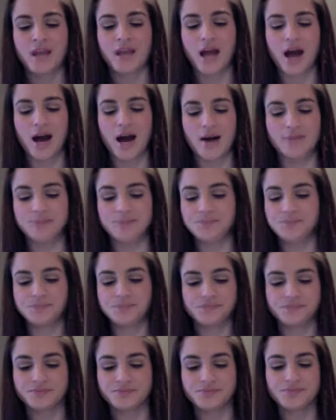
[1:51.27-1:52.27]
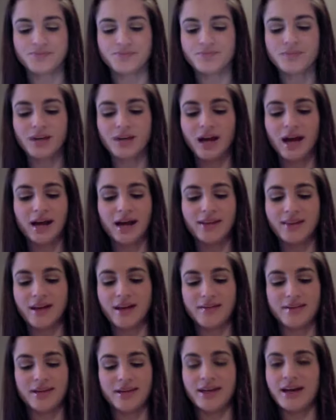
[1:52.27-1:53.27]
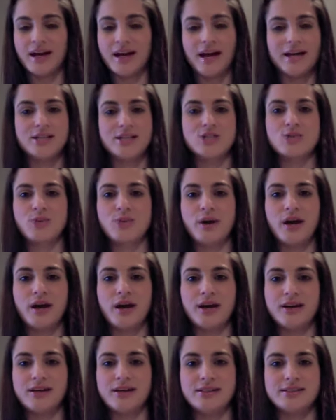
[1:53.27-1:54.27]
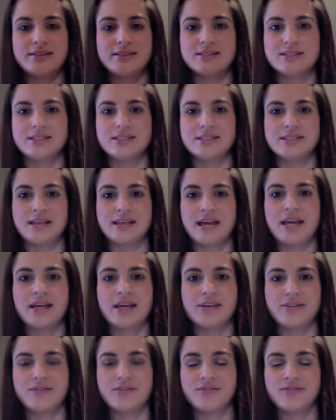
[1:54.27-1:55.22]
I love it. I swear, it's like,